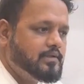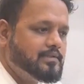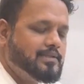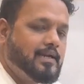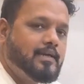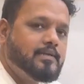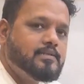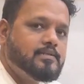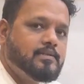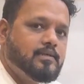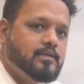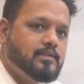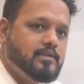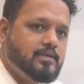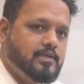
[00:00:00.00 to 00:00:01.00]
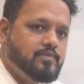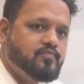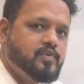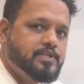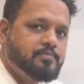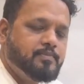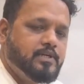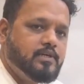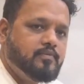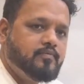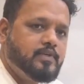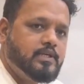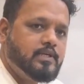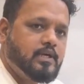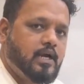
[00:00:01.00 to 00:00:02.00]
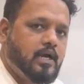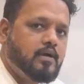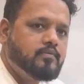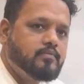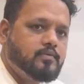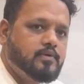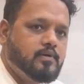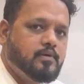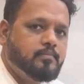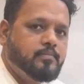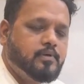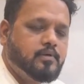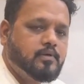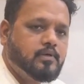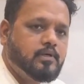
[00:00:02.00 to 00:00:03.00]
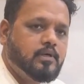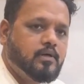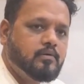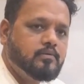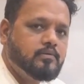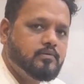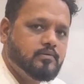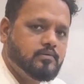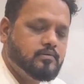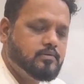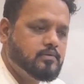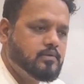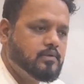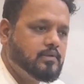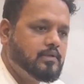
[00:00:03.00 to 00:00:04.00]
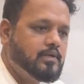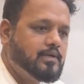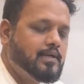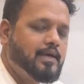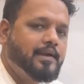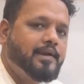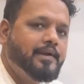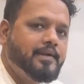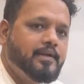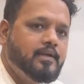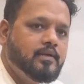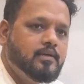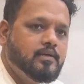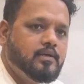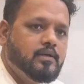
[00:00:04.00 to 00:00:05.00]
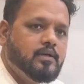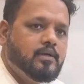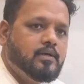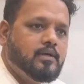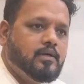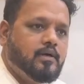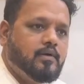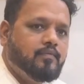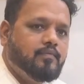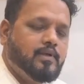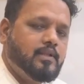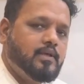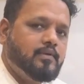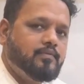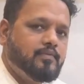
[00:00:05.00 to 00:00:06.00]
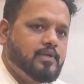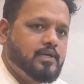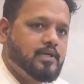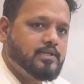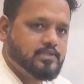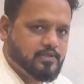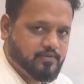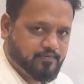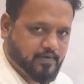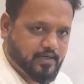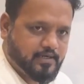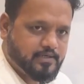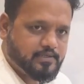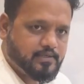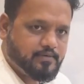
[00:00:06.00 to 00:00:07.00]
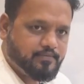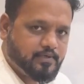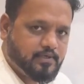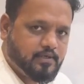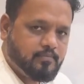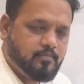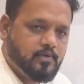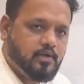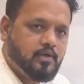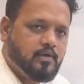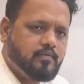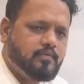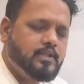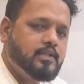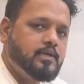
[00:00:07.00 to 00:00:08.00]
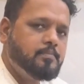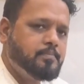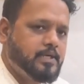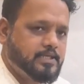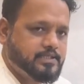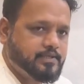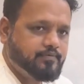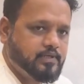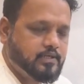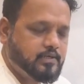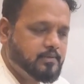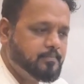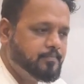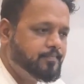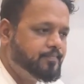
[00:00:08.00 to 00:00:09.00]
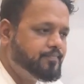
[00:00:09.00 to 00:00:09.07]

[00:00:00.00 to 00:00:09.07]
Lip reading: That is the investment we have broken down the targeting whether we achieve financial freedom with a passive income.